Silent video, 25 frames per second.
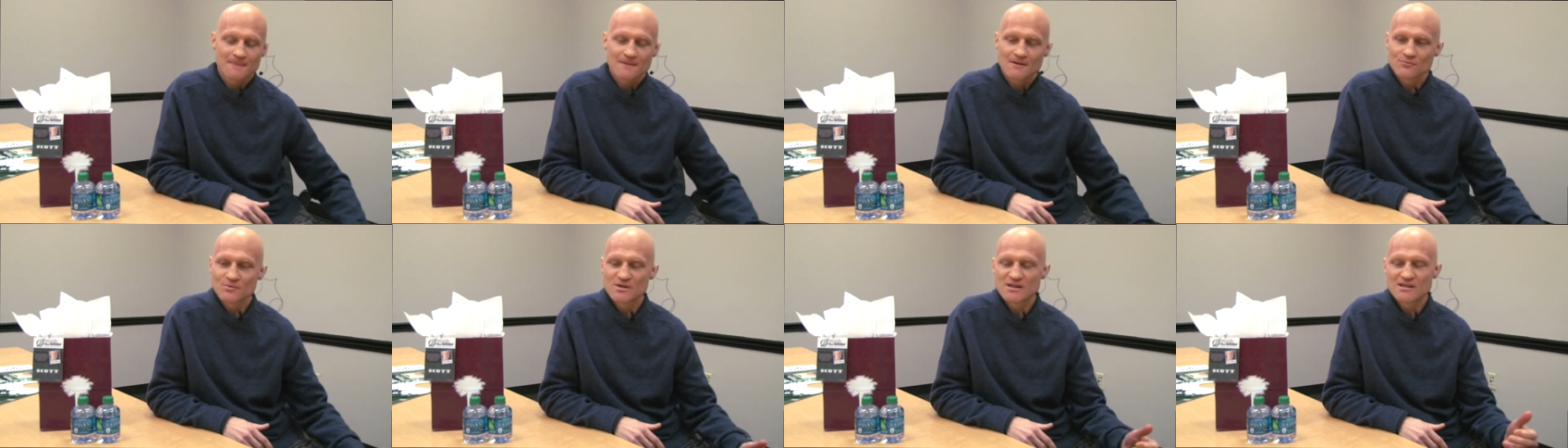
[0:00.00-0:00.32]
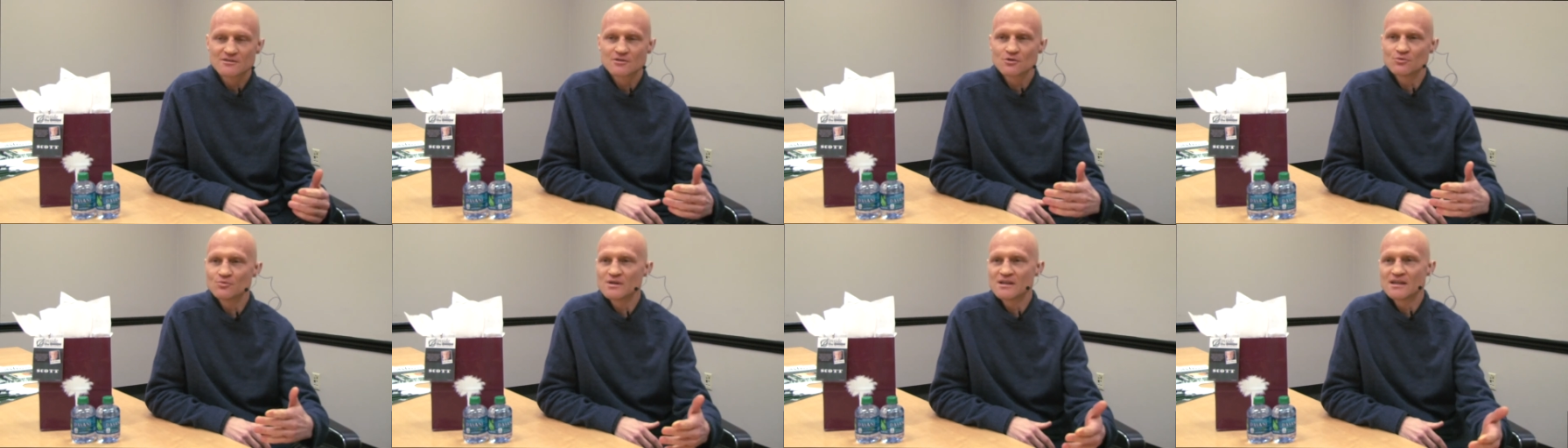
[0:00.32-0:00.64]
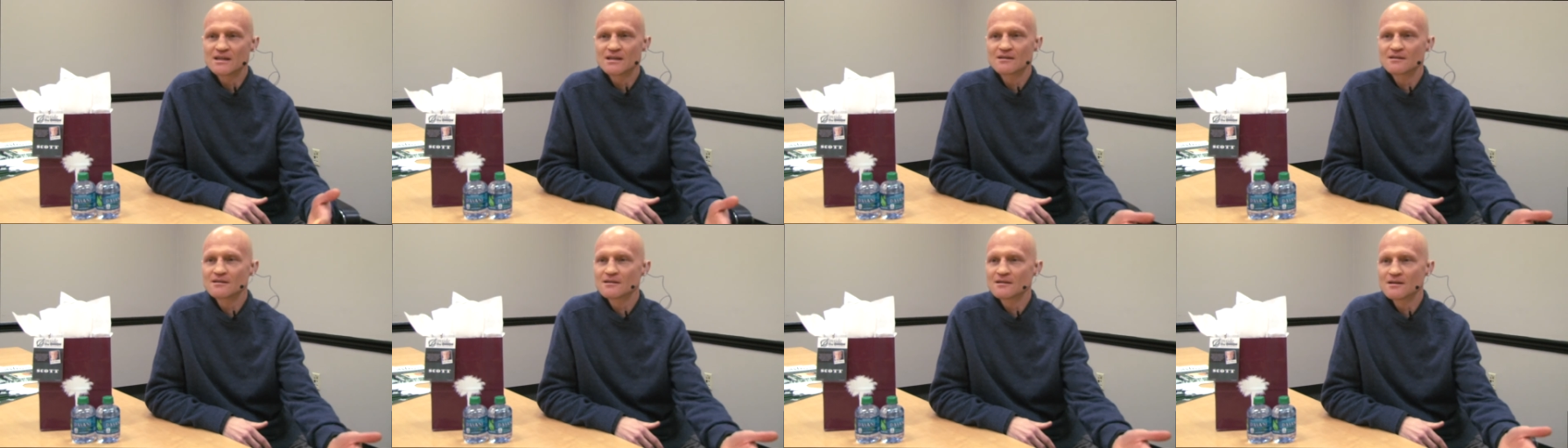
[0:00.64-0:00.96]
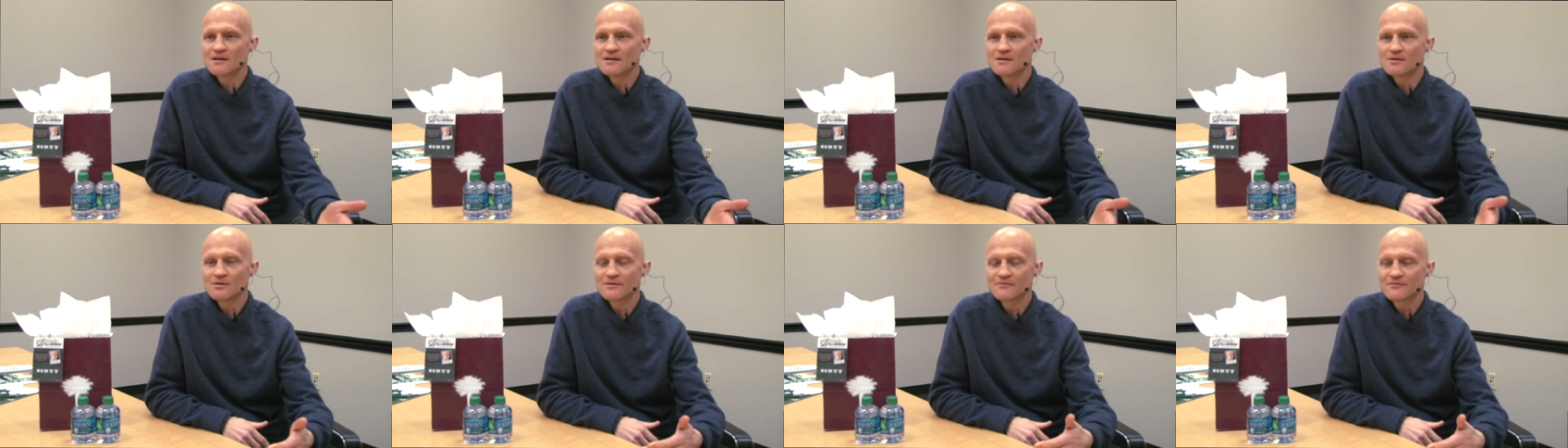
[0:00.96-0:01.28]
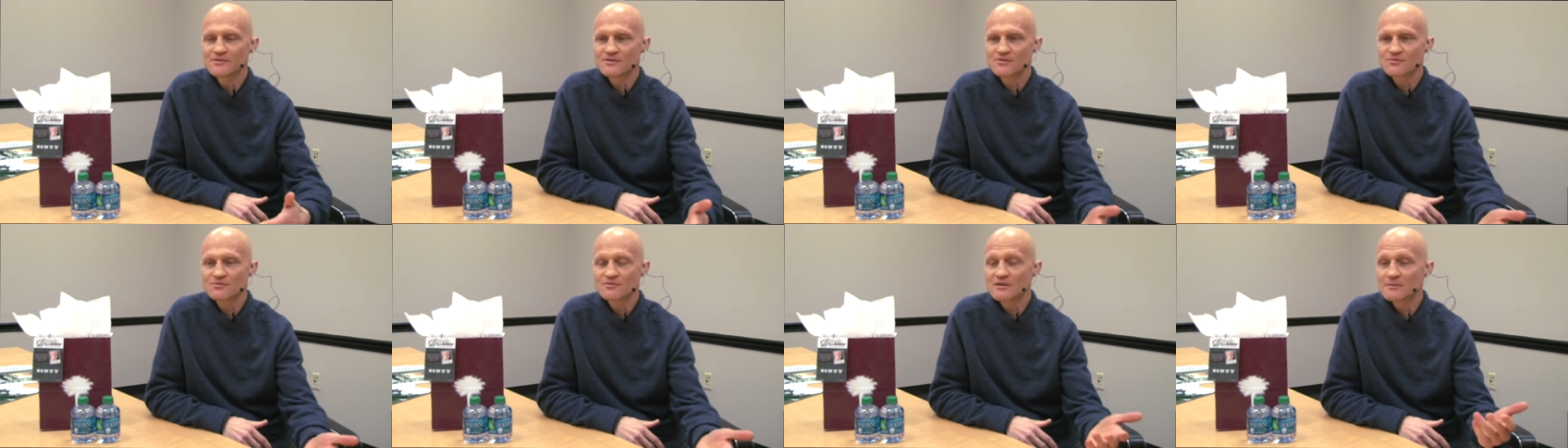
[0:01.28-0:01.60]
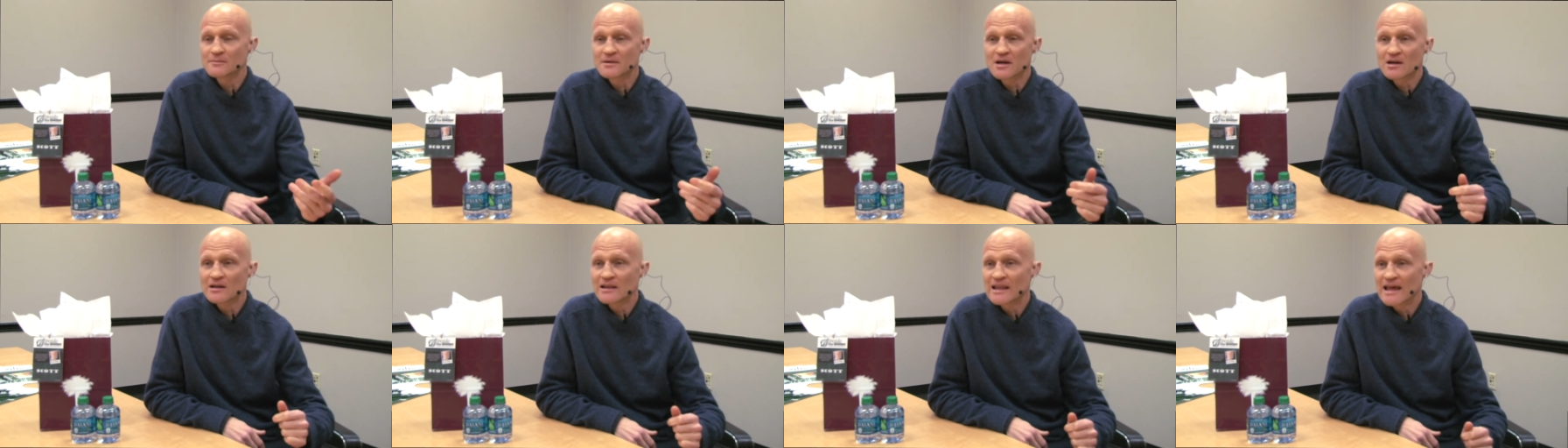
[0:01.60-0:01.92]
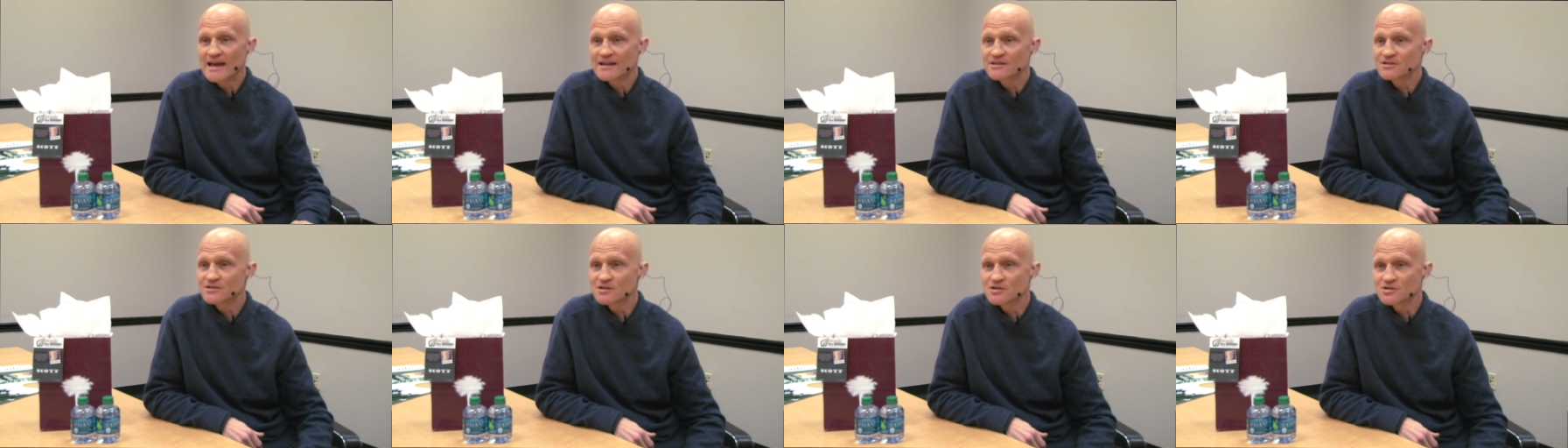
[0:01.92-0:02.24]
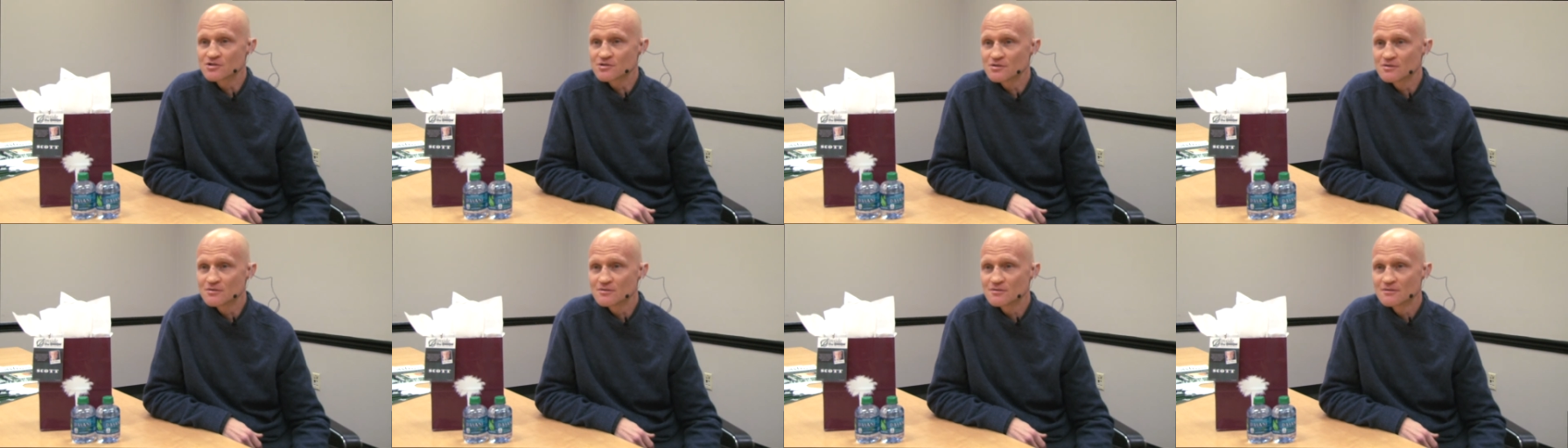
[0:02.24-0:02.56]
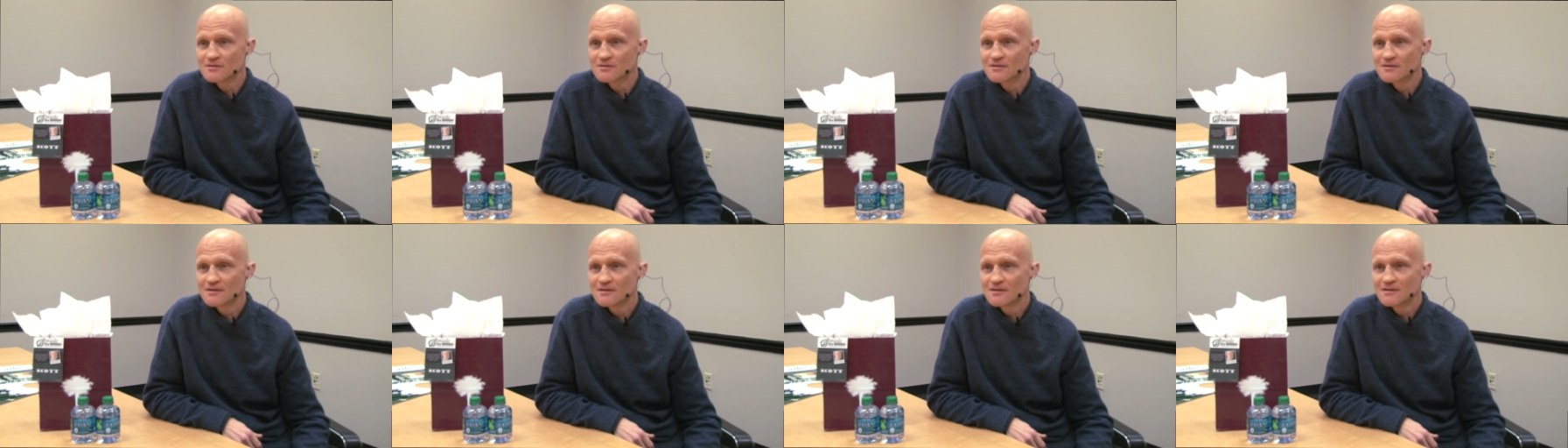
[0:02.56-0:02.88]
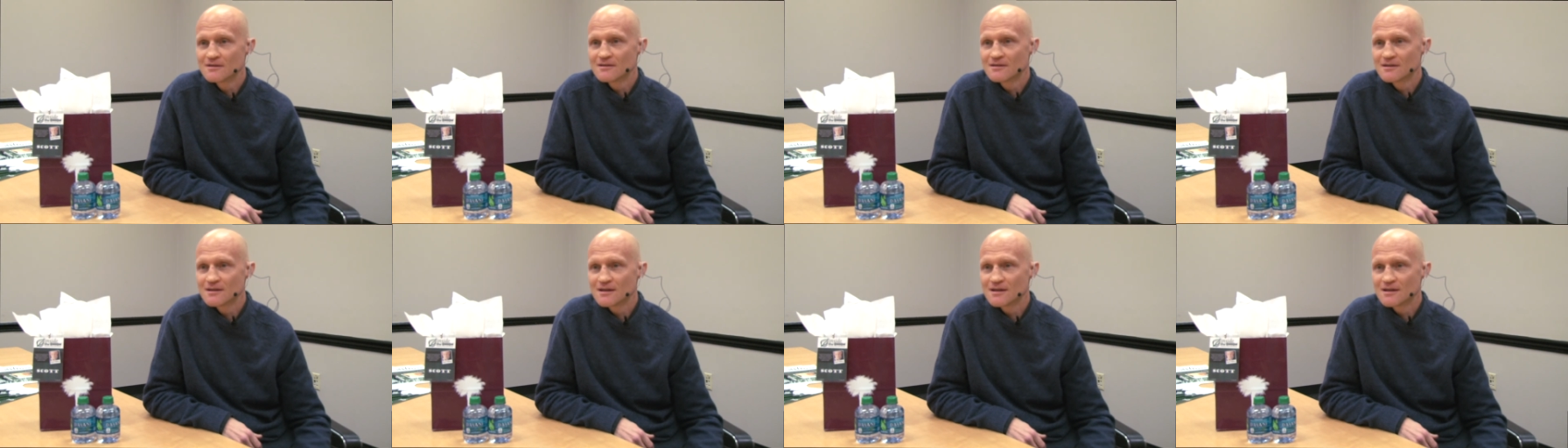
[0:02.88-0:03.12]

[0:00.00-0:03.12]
week to week, you know, if this was going to be our last issue. Yeah.